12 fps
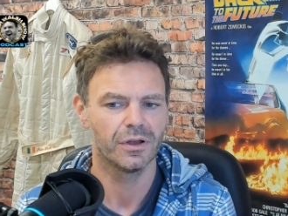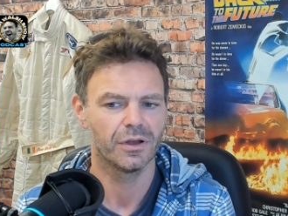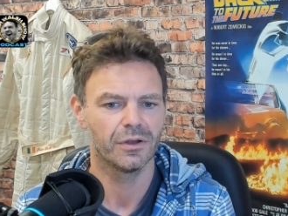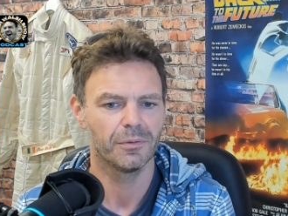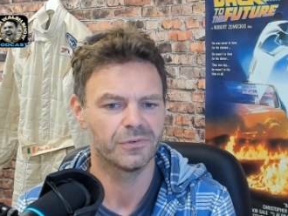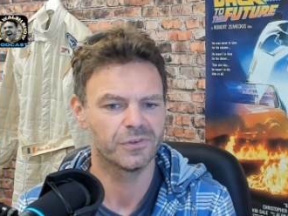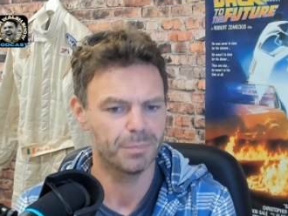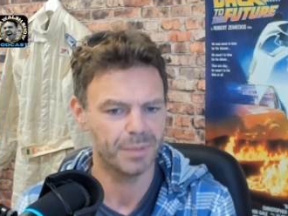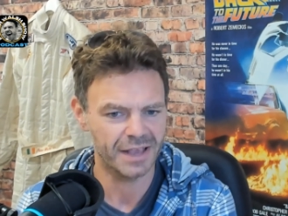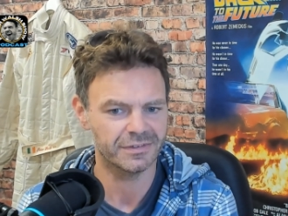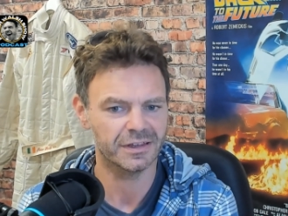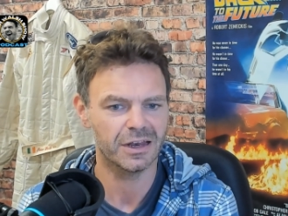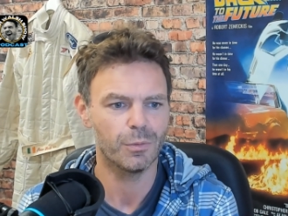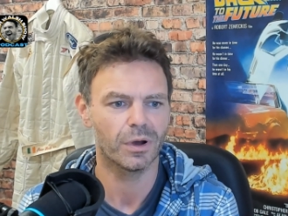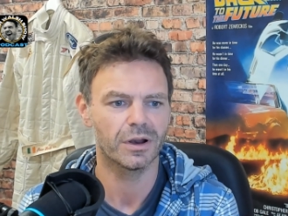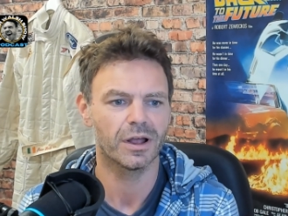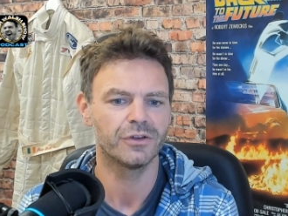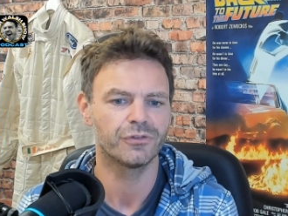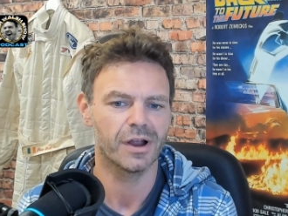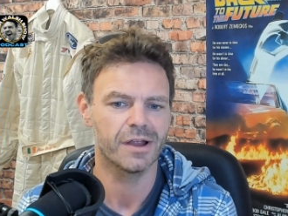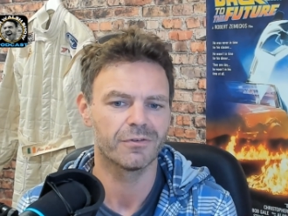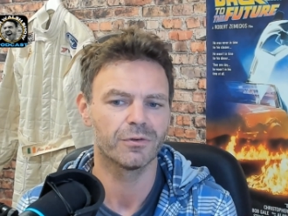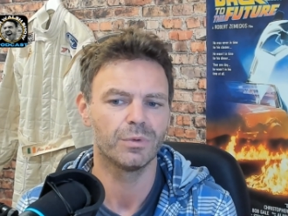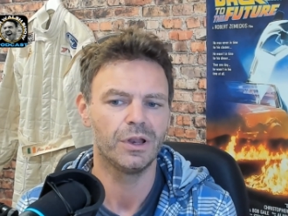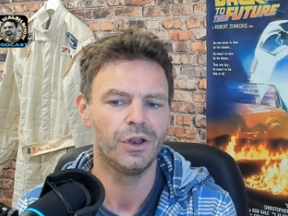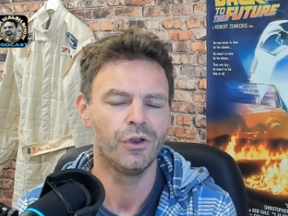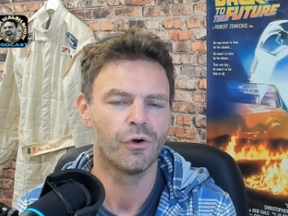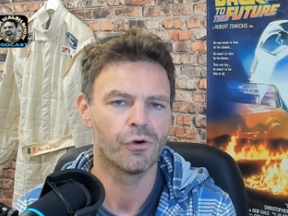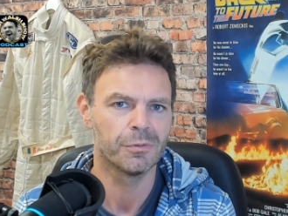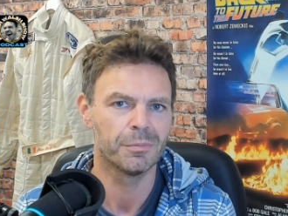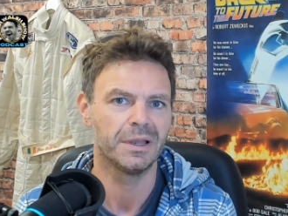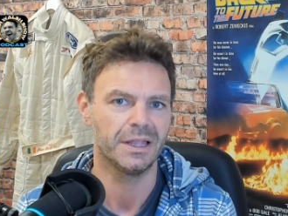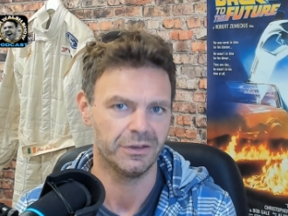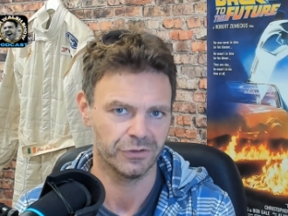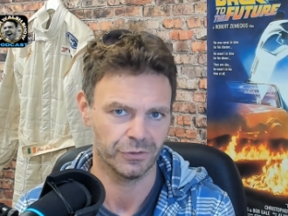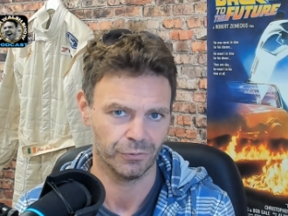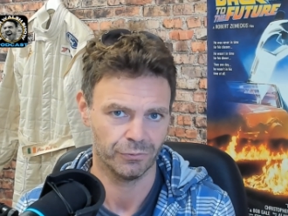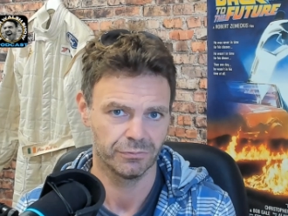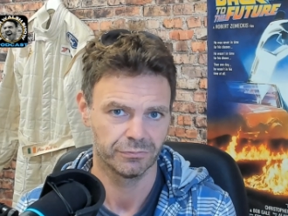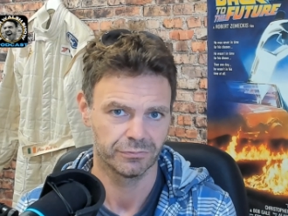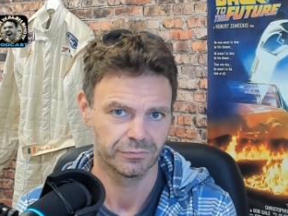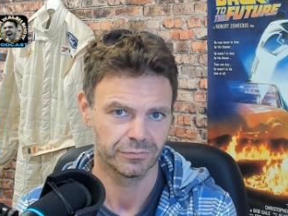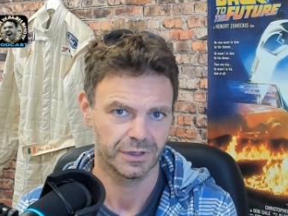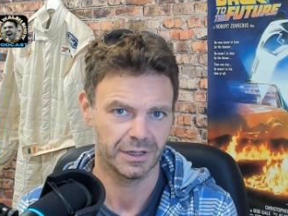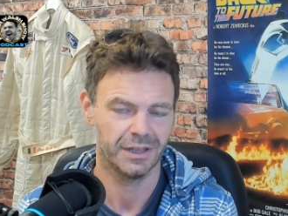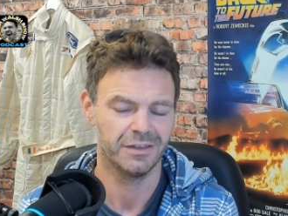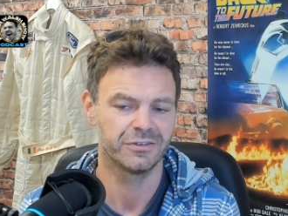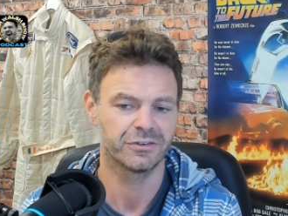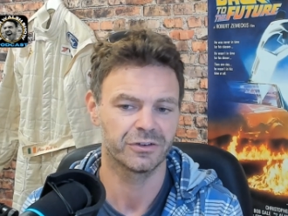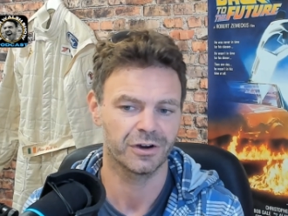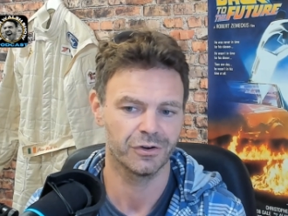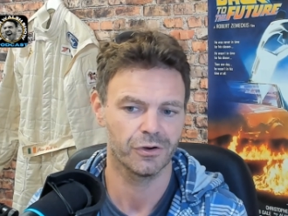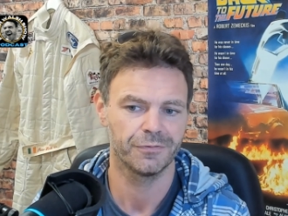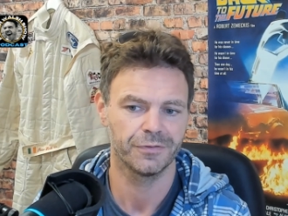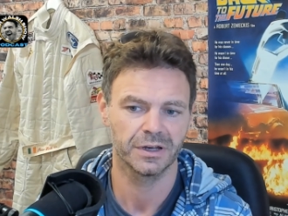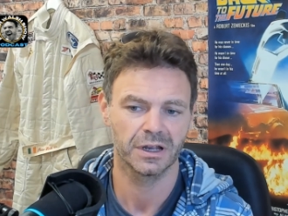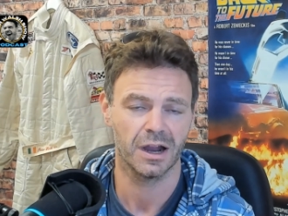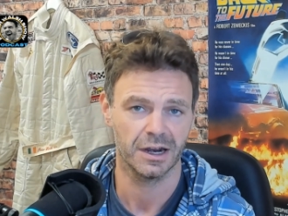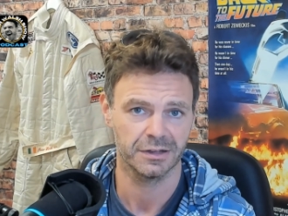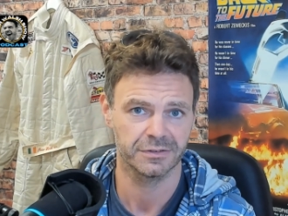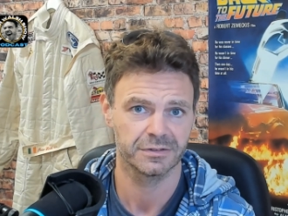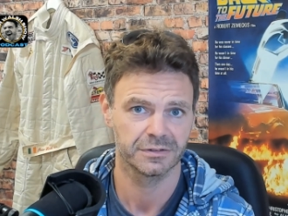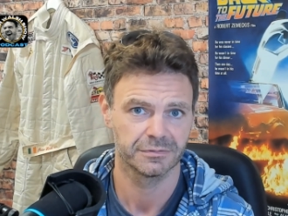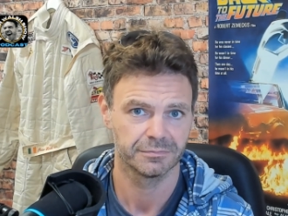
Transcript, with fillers: so basically what a driver will normally do is start off in carts.